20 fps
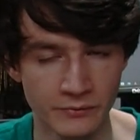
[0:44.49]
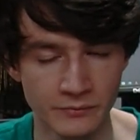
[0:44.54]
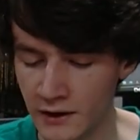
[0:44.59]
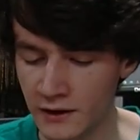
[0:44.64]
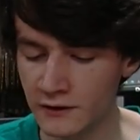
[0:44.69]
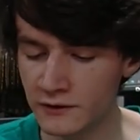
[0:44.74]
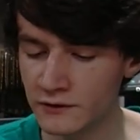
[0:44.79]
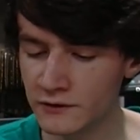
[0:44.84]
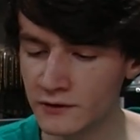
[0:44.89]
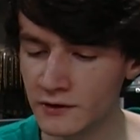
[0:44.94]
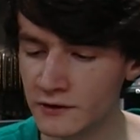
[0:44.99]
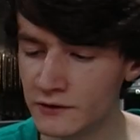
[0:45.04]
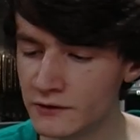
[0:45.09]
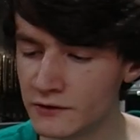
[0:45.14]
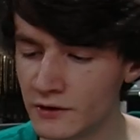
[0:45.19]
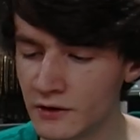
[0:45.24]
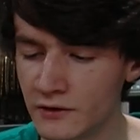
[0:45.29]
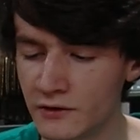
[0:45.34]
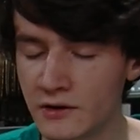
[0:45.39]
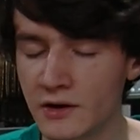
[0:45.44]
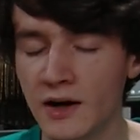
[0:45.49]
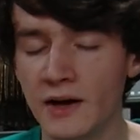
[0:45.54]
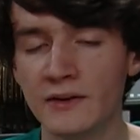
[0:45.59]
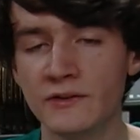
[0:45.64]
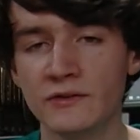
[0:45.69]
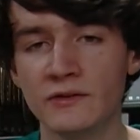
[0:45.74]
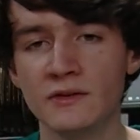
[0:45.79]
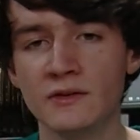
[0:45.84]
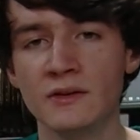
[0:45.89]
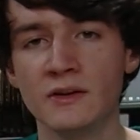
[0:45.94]
insists on
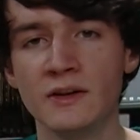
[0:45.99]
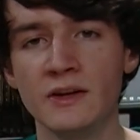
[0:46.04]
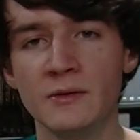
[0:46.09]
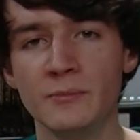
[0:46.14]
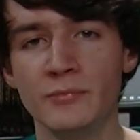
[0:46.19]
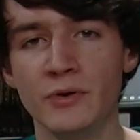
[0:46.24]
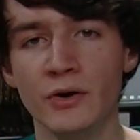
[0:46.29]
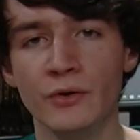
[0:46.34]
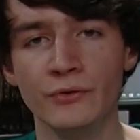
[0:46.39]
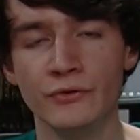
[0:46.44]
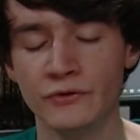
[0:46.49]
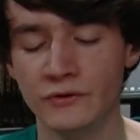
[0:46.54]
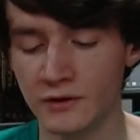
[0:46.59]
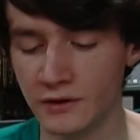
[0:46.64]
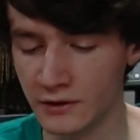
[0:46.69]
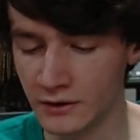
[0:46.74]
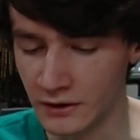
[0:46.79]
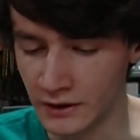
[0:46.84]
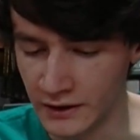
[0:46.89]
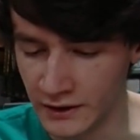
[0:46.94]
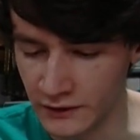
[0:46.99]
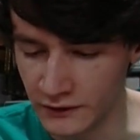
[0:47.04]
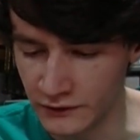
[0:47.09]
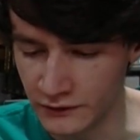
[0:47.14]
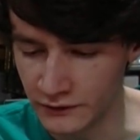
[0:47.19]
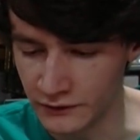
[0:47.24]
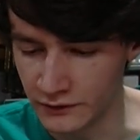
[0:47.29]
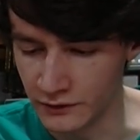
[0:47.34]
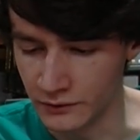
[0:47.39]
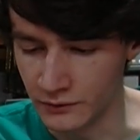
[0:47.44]
constantly posting
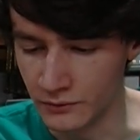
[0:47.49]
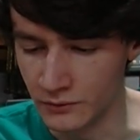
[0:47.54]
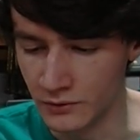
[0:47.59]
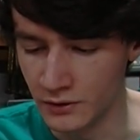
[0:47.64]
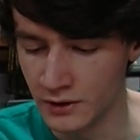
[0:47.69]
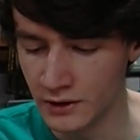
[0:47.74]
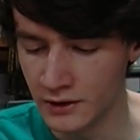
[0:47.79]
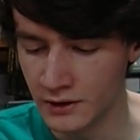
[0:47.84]
links to